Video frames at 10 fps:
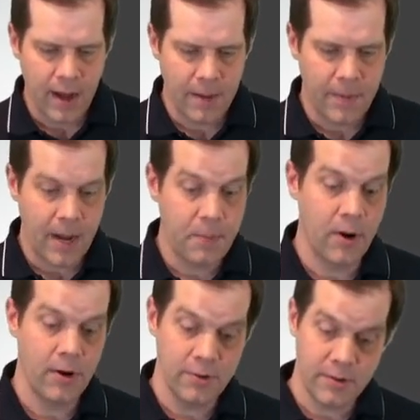Um, I
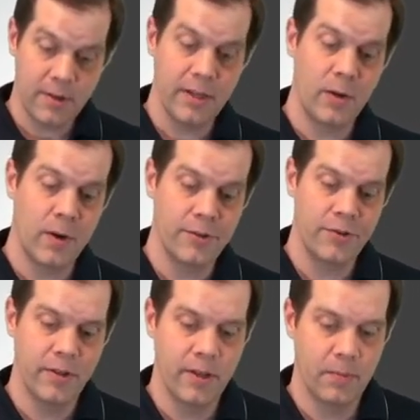personally
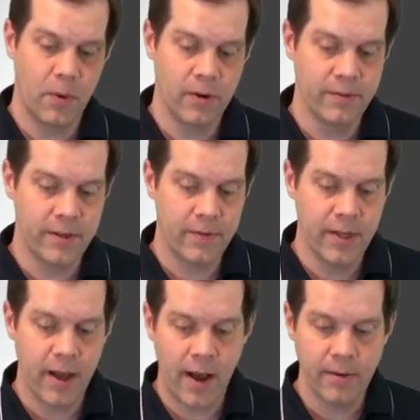question the importance of
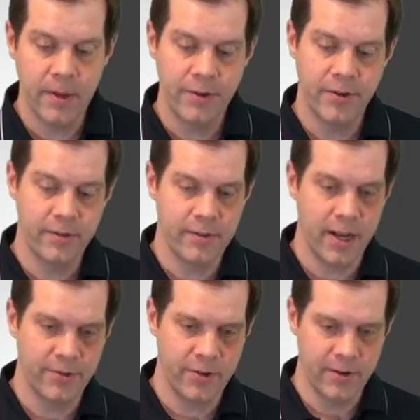the automation
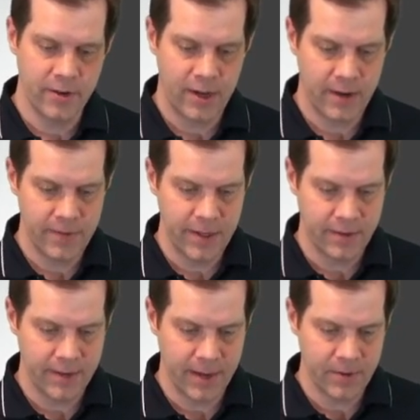section of the
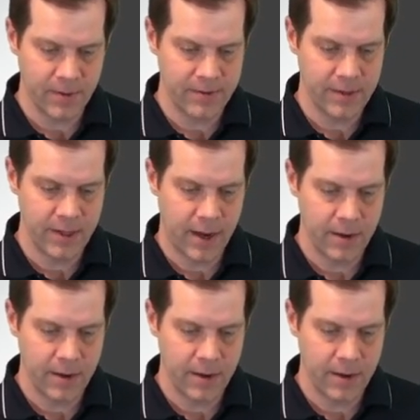exam. So what's in